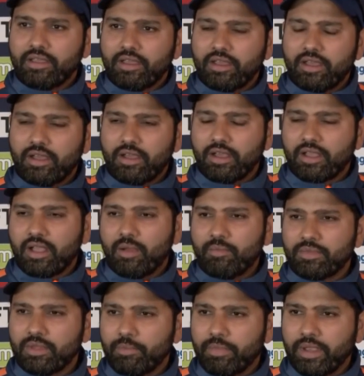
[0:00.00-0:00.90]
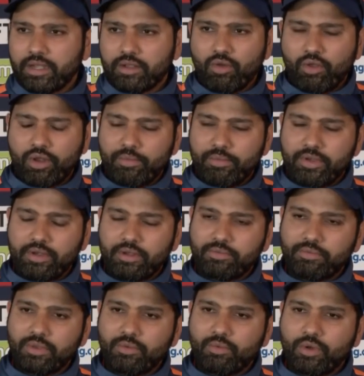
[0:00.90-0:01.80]
uh, come the big
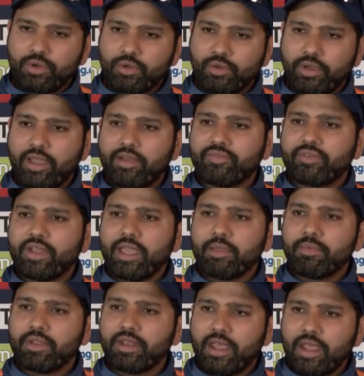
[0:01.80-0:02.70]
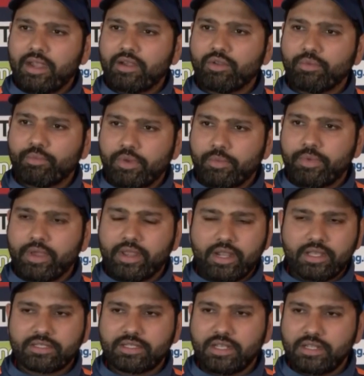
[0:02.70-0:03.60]
tournament, we want to have time in hand to prepare
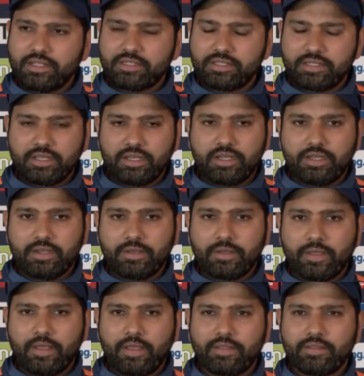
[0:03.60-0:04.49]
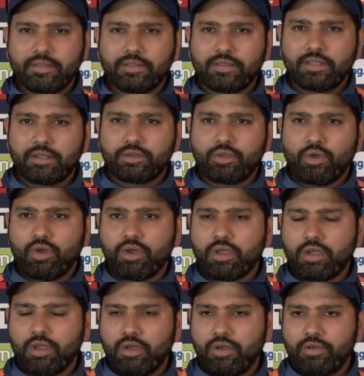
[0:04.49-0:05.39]
ourselves. Uh, and the
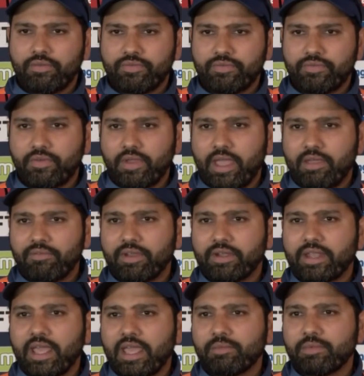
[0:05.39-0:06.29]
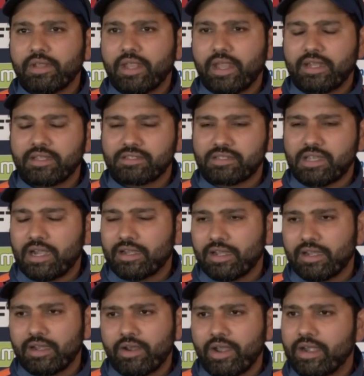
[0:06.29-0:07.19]
talk of having time in hand
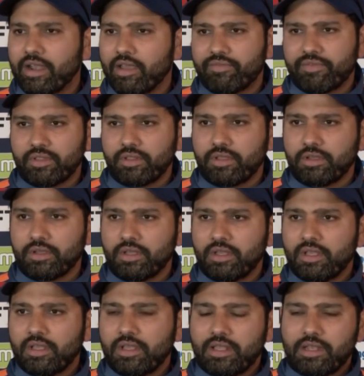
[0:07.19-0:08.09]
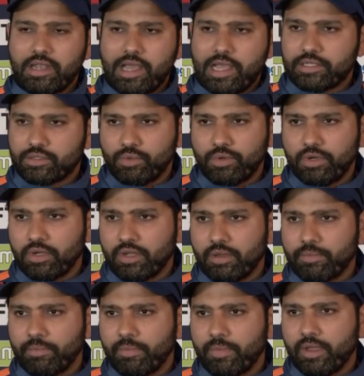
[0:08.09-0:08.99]
started right after the last World
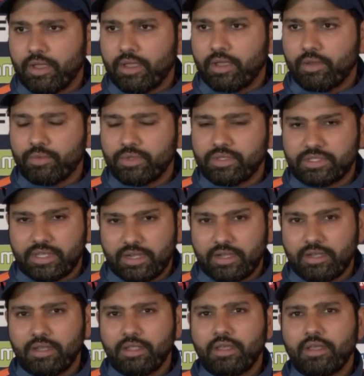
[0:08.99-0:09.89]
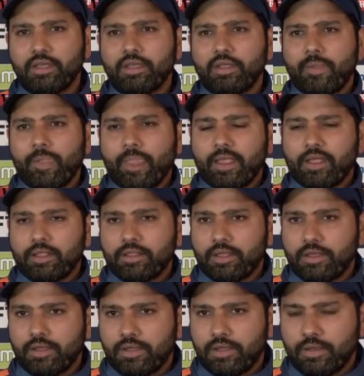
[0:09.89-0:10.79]
Cup. Uh, we said
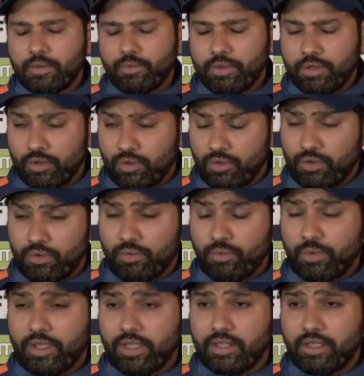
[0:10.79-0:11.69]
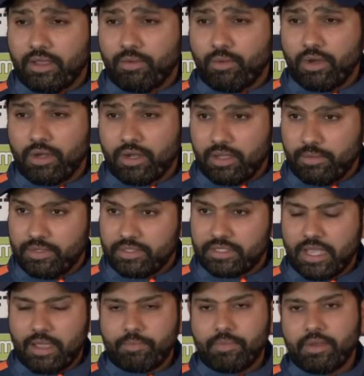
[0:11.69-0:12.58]
the, we know where the World Cup
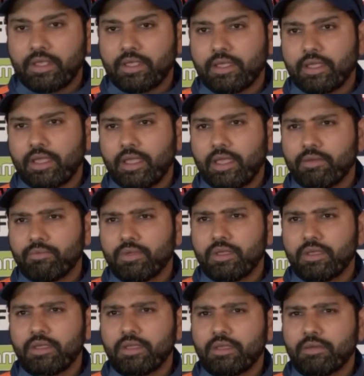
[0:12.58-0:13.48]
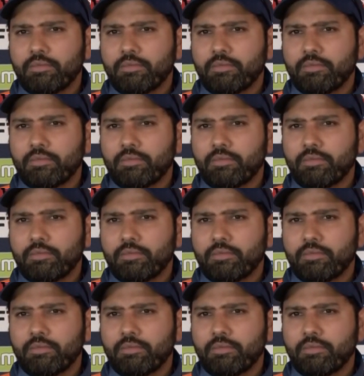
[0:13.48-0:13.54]
is happening, and we